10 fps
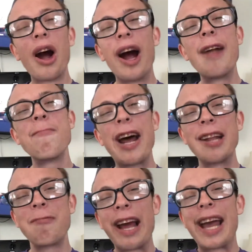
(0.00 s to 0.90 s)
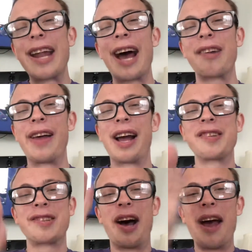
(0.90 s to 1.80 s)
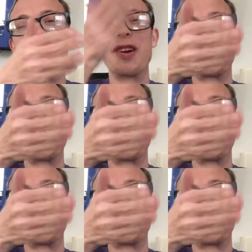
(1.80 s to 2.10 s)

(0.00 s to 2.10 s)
all right, I can't act like I saw every